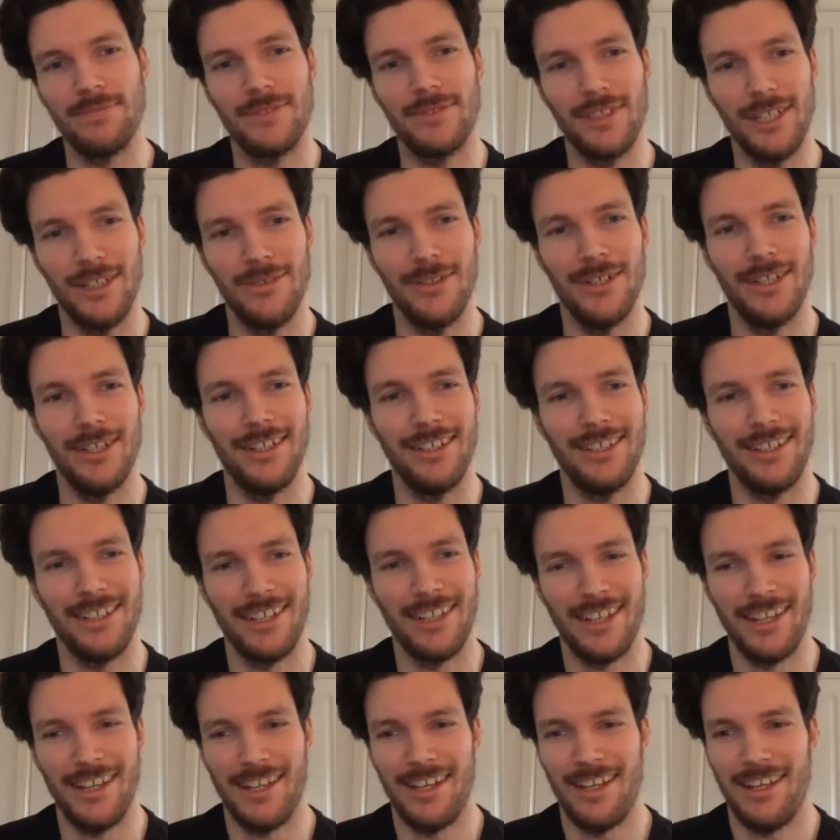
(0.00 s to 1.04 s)
So
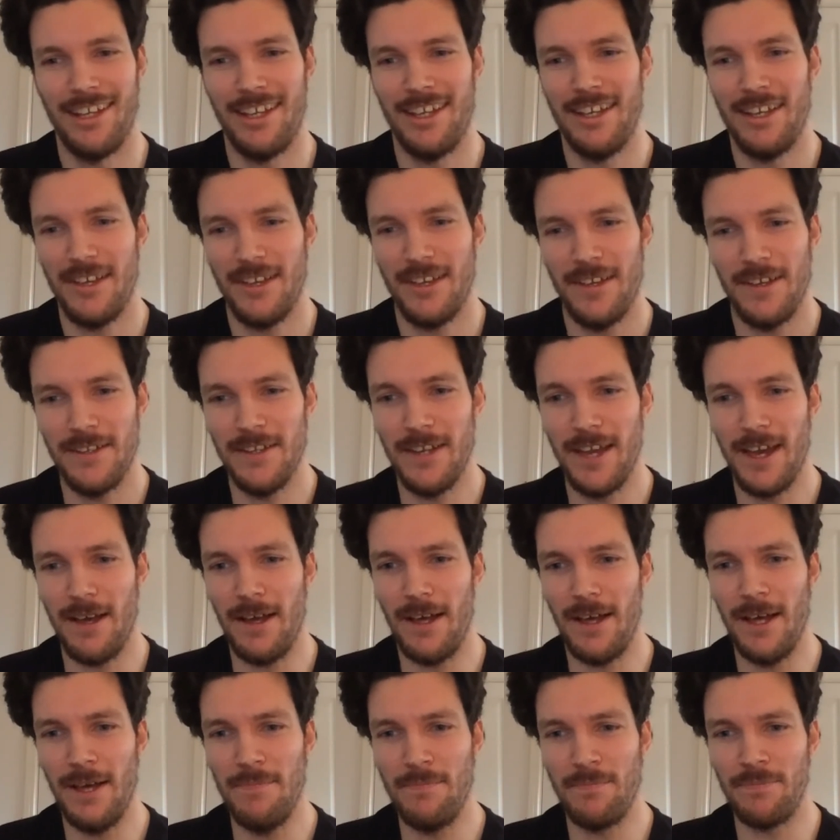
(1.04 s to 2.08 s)

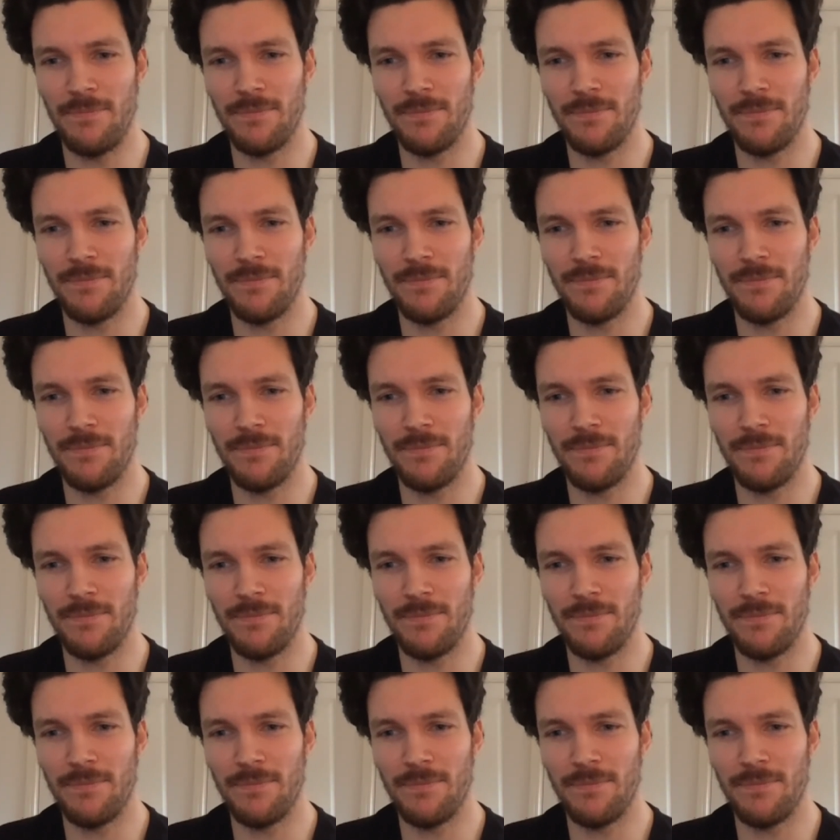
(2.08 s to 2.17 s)
yeah,